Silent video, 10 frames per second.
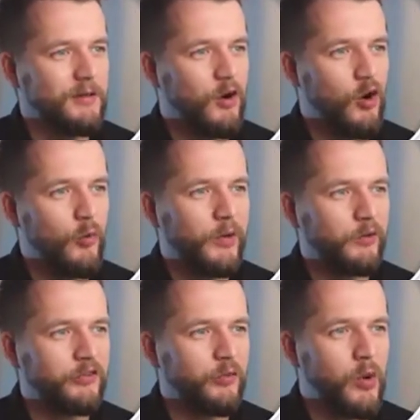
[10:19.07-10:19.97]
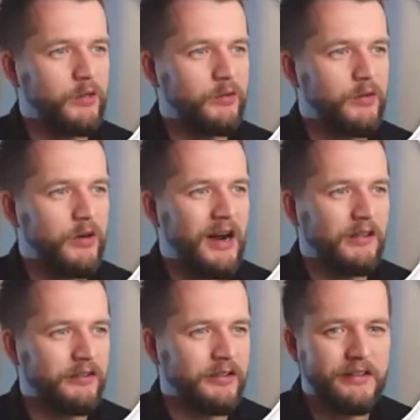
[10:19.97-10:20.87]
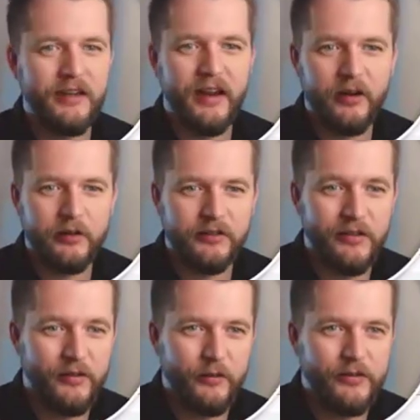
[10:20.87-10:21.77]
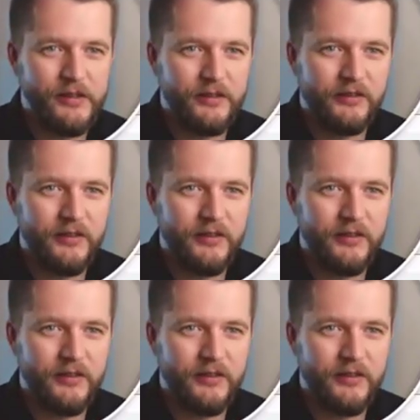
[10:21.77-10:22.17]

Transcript: almost 100,000 of these